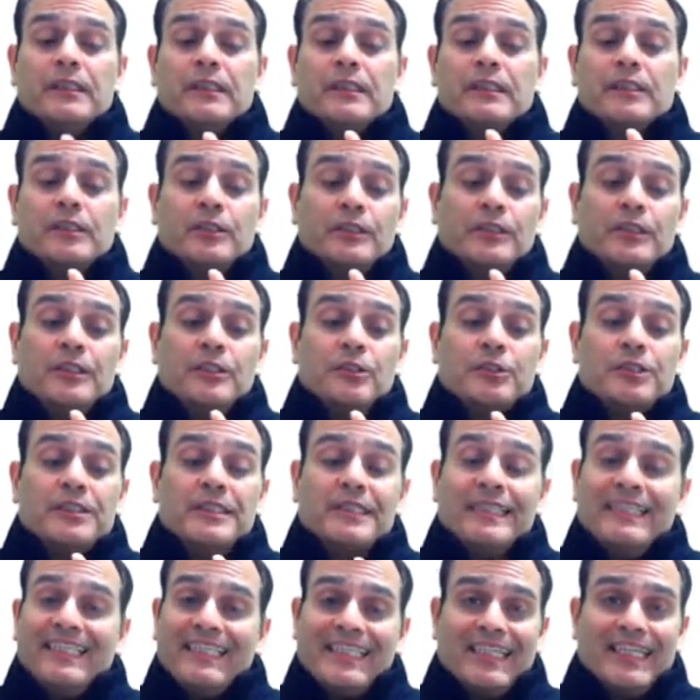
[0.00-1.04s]
you need to
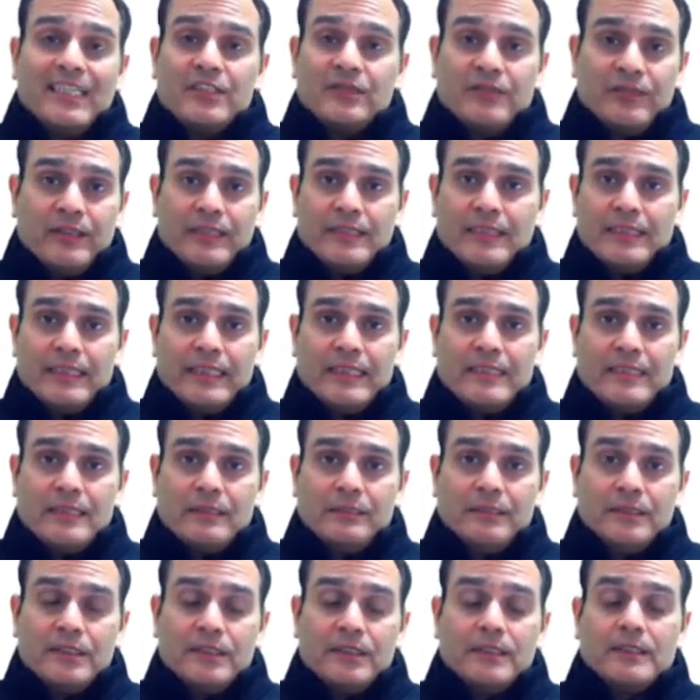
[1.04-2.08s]
see as far as
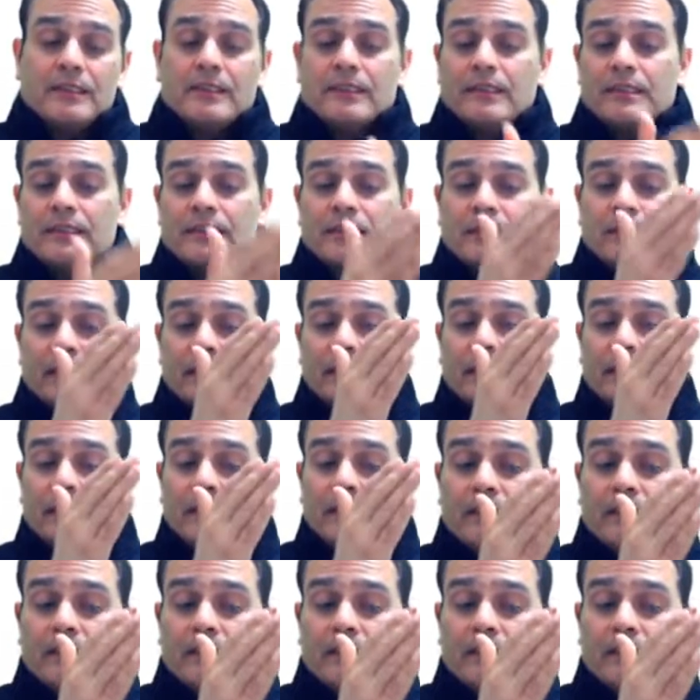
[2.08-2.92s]
estimates is concerned,